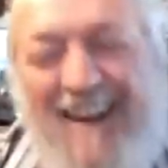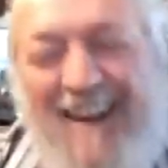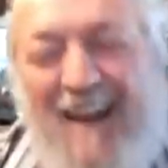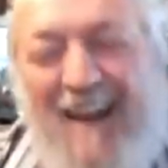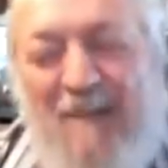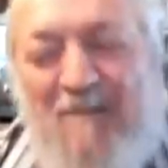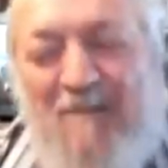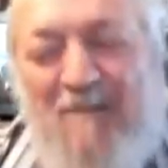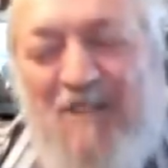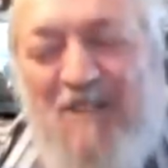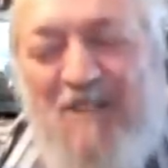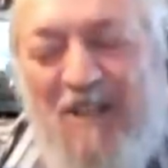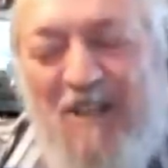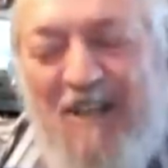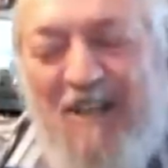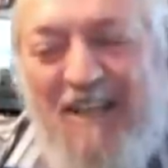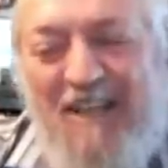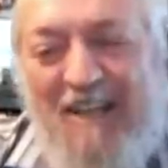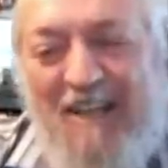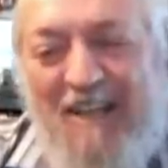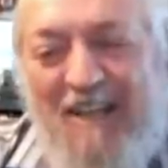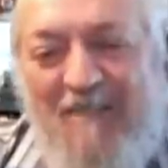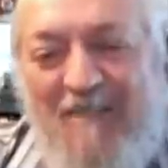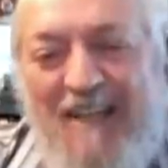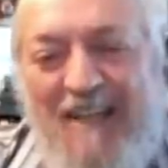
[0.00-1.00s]
Just joking.
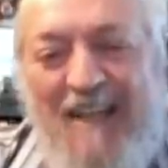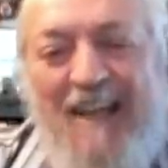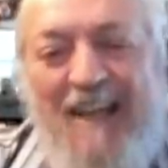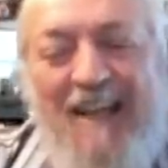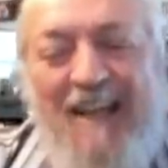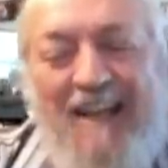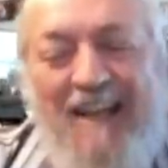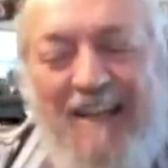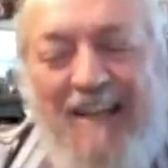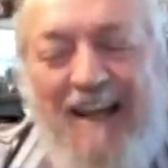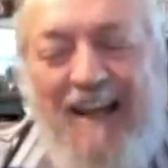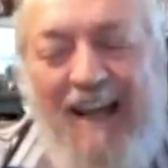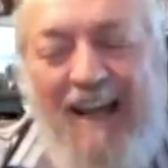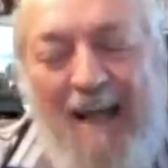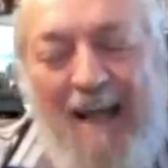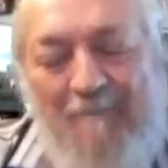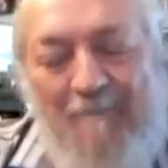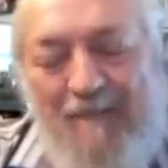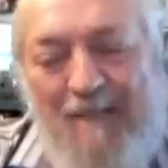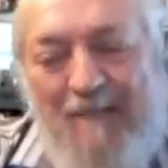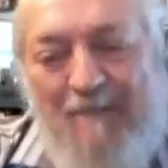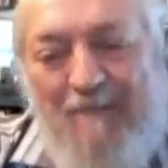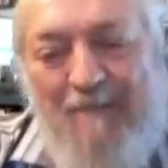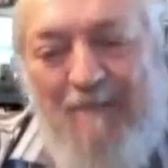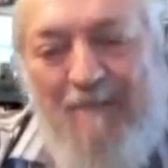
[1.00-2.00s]
You are
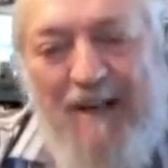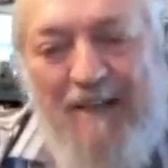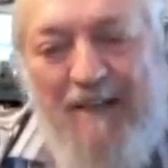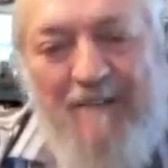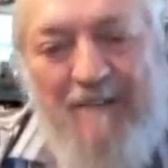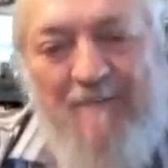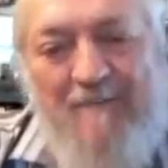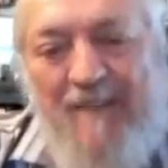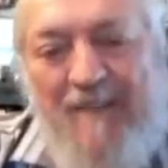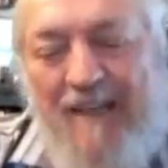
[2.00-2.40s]
happily married.